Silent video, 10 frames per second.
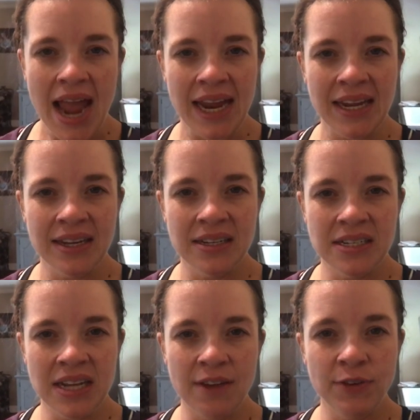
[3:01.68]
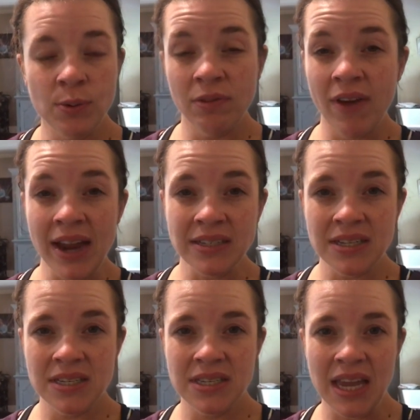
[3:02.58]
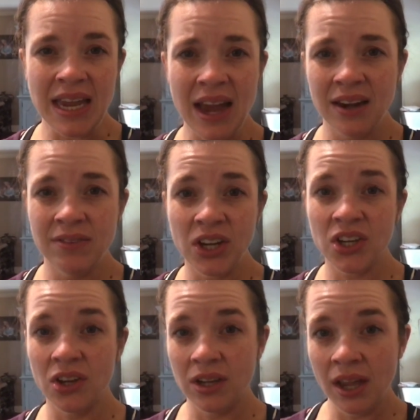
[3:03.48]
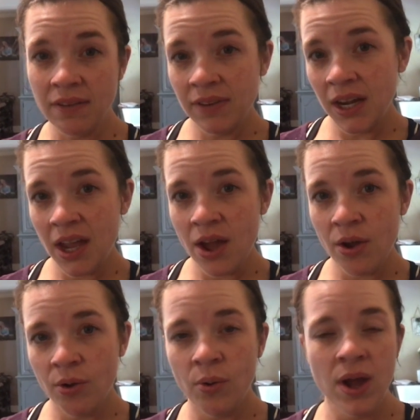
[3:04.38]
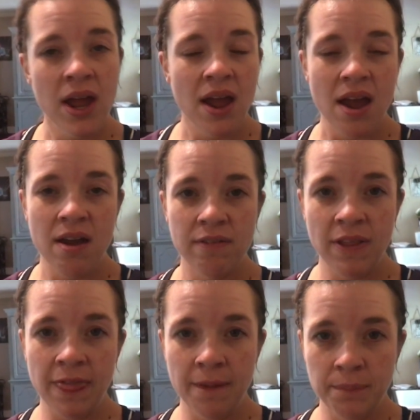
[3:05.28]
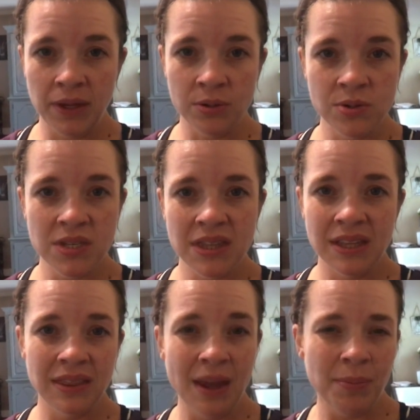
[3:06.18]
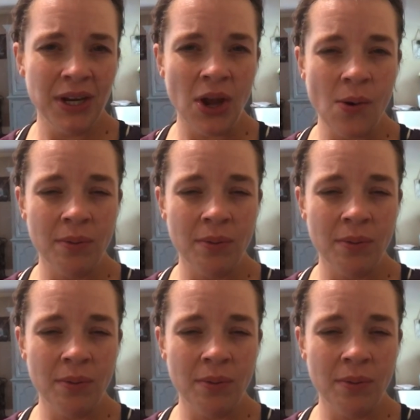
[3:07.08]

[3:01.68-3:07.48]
And if you would like to see kind of a cooking video of the meals, then let me know.